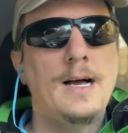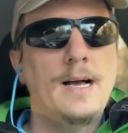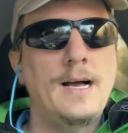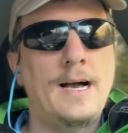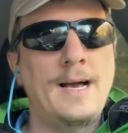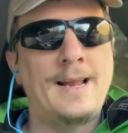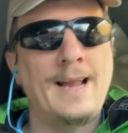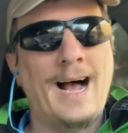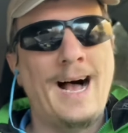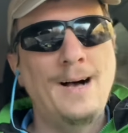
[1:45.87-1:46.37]

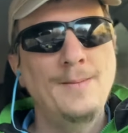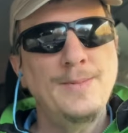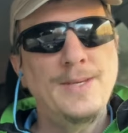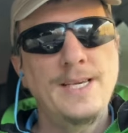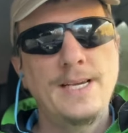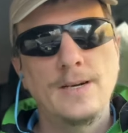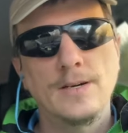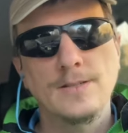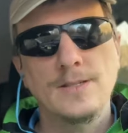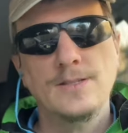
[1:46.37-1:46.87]
And I'm
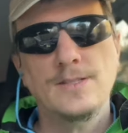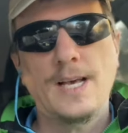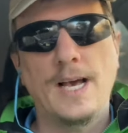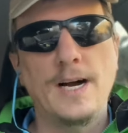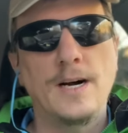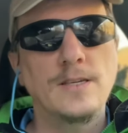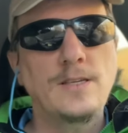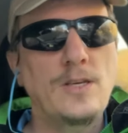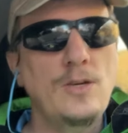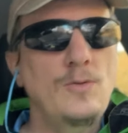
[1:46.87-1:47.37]
here to
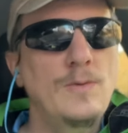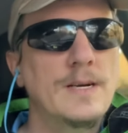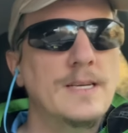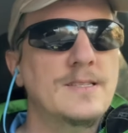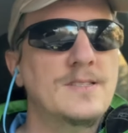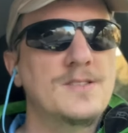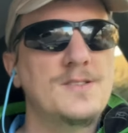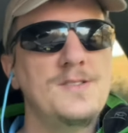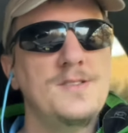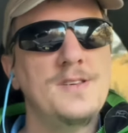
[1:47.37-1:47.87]
tell you
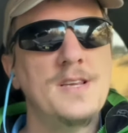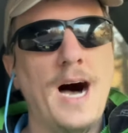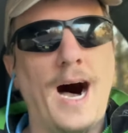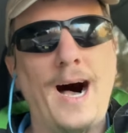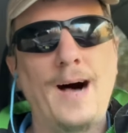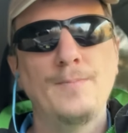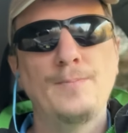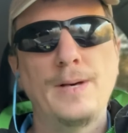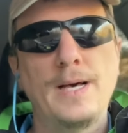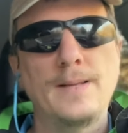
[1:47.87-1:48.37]
it's
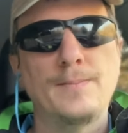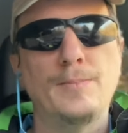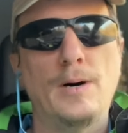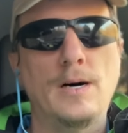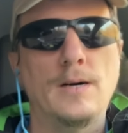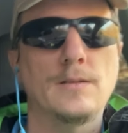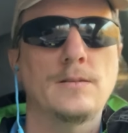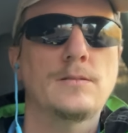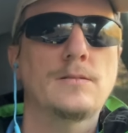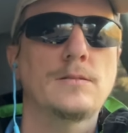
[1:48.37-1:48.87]
not bed
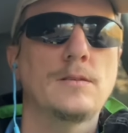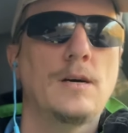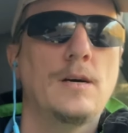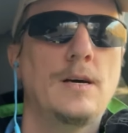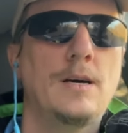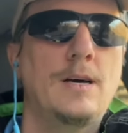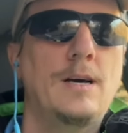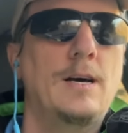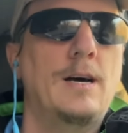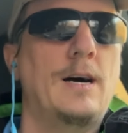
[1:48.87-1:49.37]
bugs.
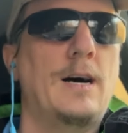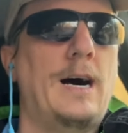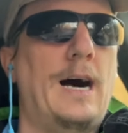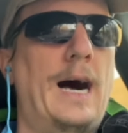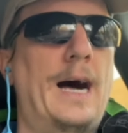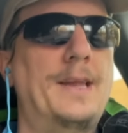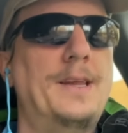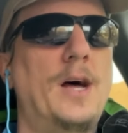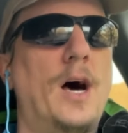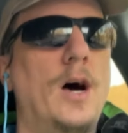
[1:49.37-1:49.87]

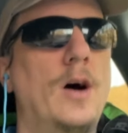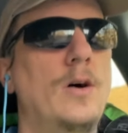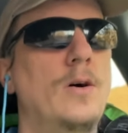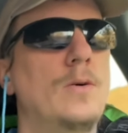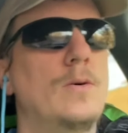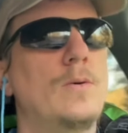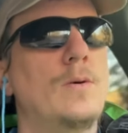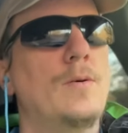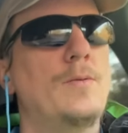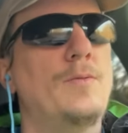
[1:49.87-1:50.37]
I
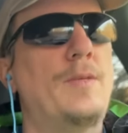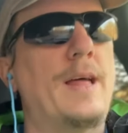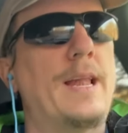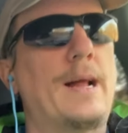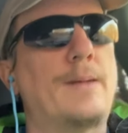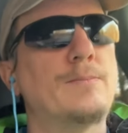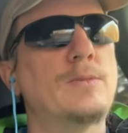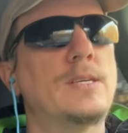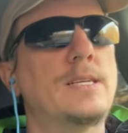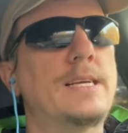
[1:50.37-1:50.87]
know that
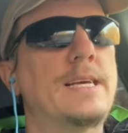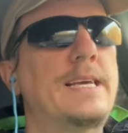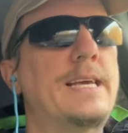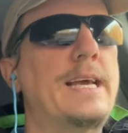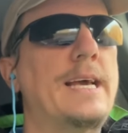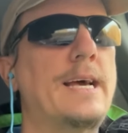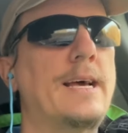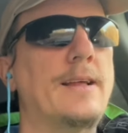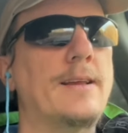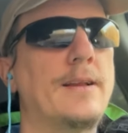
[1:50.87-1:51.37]
I'm going to
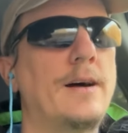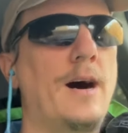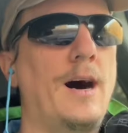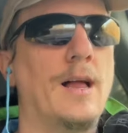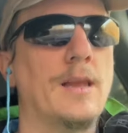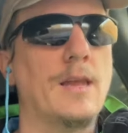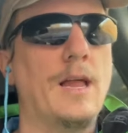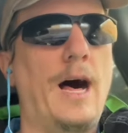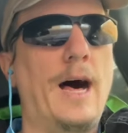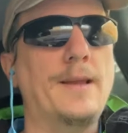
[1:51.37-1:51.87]
get
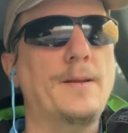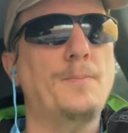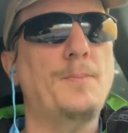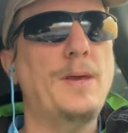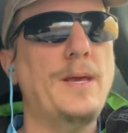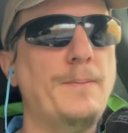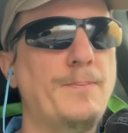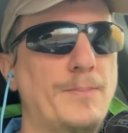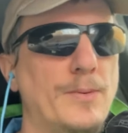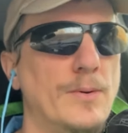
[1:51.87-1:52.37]
a lot of
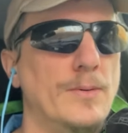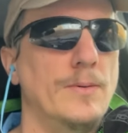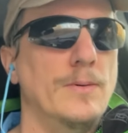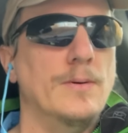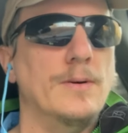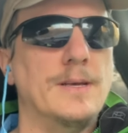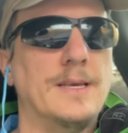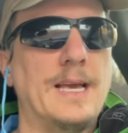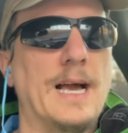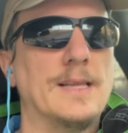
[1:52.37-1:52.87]
people
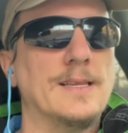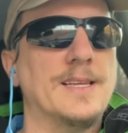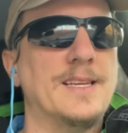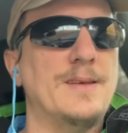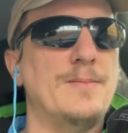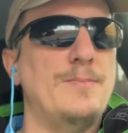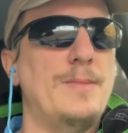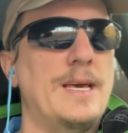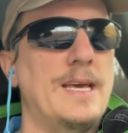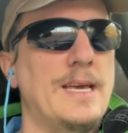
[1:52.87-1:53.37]
yelling
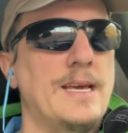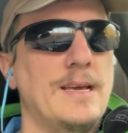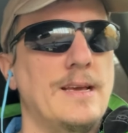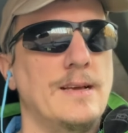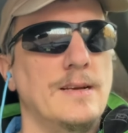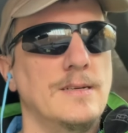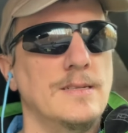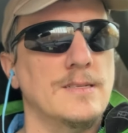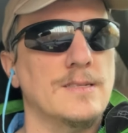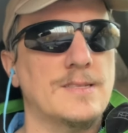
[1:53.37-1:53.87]
at
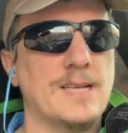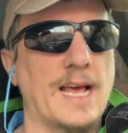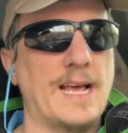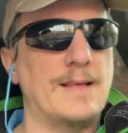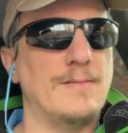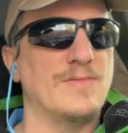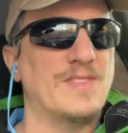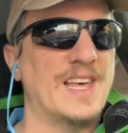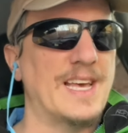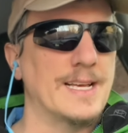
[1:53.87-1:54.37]
me,
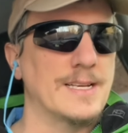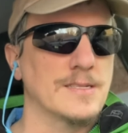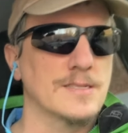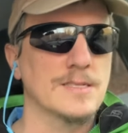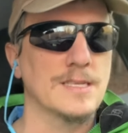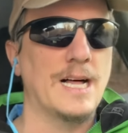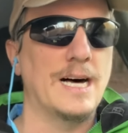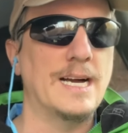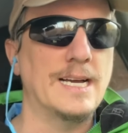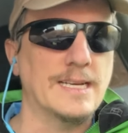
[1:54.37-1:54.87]
saying
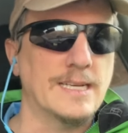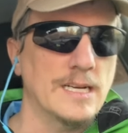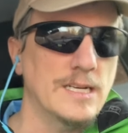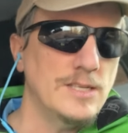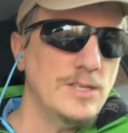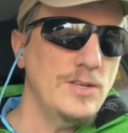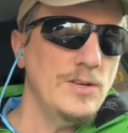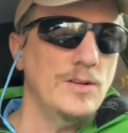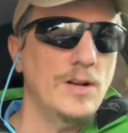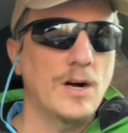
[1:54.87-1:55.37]
things like,
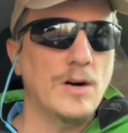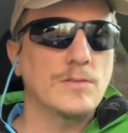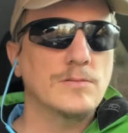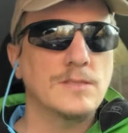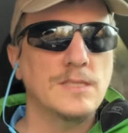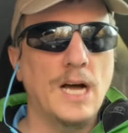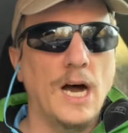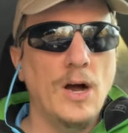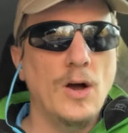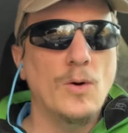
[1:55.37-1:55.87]
You
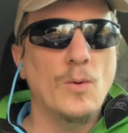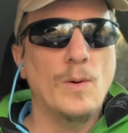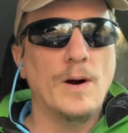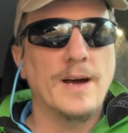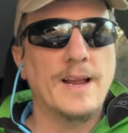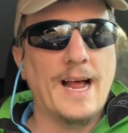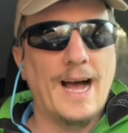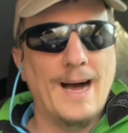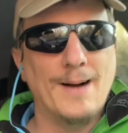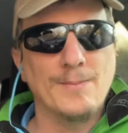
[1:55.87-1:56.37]
don't know
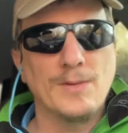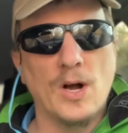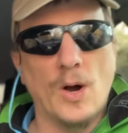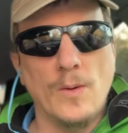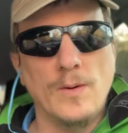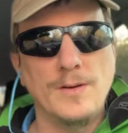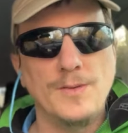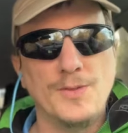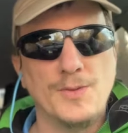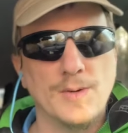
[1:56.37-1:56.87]
what I'm
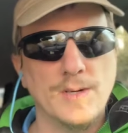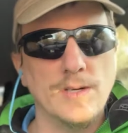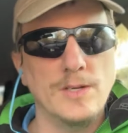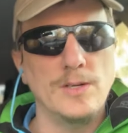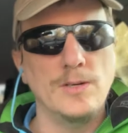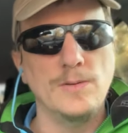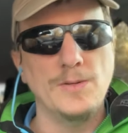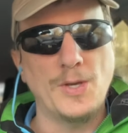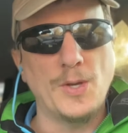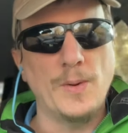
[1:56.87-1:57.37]
going
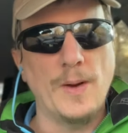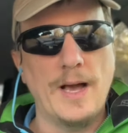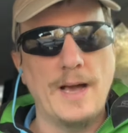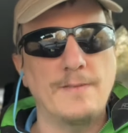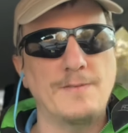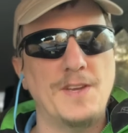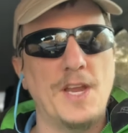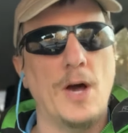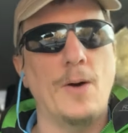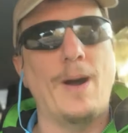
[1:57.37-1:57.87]
through. You
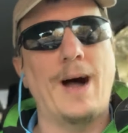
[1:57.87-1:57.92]
have no